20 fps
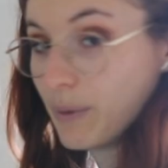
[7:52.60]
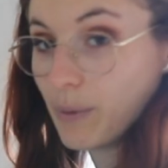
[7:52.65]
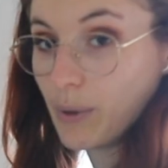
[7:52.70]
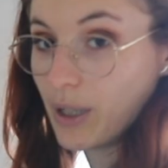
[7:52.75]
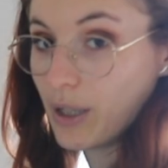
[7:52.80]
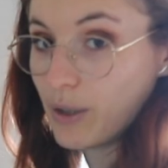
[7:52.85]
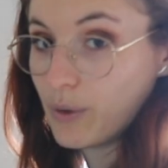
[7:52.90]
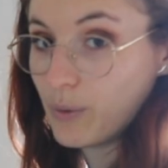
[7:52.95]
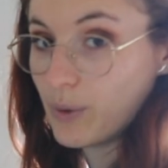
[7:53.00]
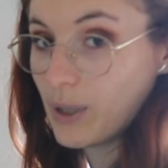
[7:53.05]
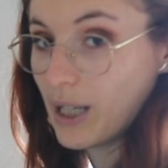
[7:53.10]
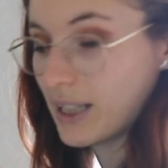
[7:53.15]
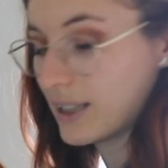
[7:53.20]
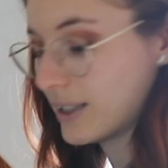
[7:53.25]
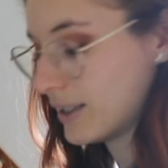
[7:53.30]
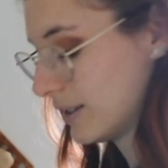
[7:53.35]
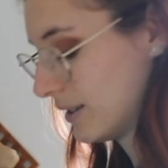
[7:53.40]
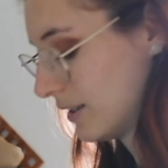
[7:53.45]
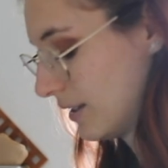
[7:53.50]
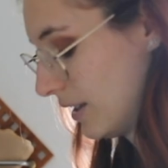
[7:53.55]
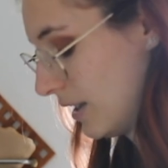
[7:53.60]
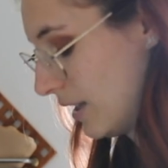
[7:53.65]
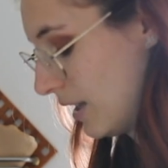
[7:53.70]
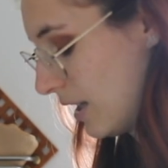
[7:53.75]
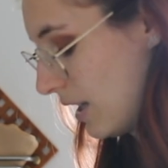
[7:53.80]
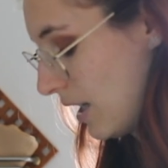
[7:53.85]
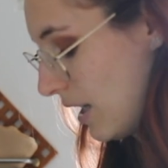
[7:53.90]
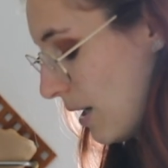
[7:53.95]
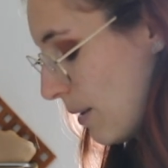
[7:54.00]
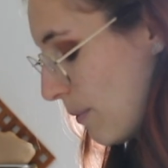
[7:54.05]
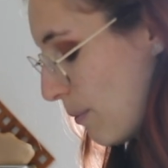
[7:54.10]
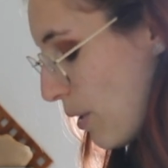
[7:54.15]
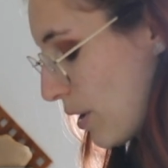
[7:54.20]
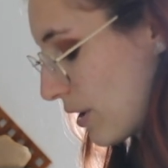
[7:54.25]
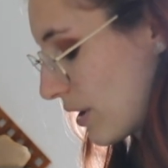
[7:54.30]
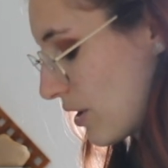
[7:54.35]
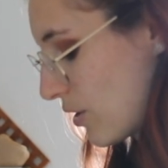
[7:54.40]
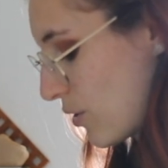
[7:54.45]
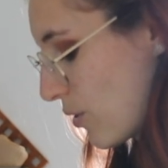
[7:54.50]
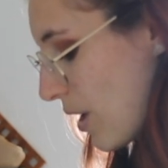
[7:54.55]
want to do that.
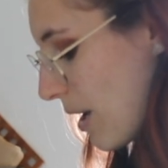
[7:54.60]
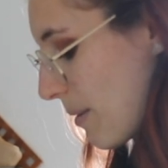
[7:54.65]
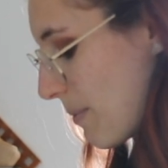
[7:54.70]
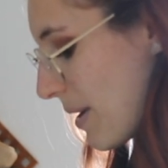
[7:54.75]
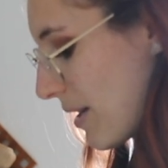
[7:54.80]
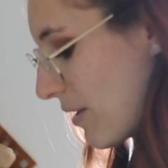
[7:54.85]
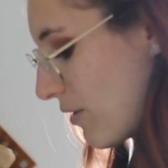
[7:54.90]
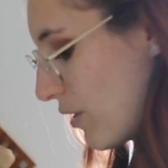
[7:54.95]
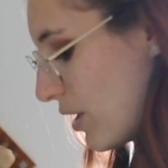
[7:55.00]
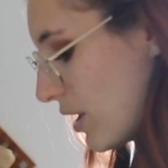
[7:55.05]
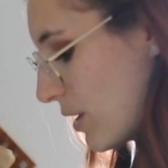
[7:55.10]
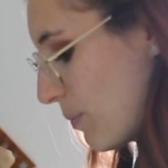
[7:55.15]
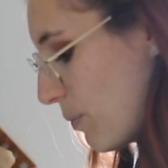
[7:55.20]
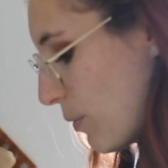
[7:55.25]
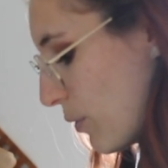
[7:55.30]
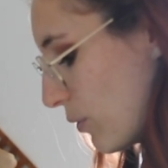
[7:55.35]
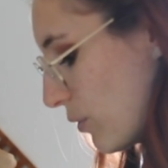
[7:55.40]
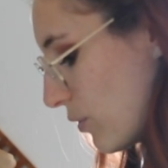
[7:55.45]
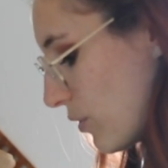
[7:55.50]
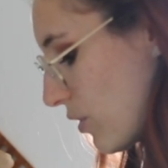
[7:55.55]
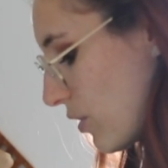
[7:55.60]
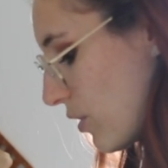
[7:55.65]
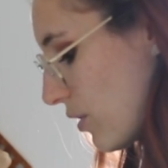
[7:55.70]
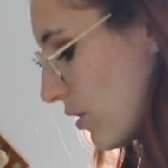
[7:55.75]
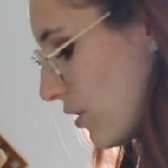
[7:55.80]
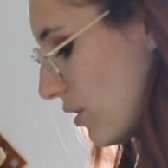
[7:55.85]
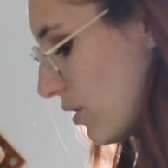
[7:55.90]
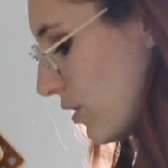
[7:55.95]
Martin, should I make 3 spoons?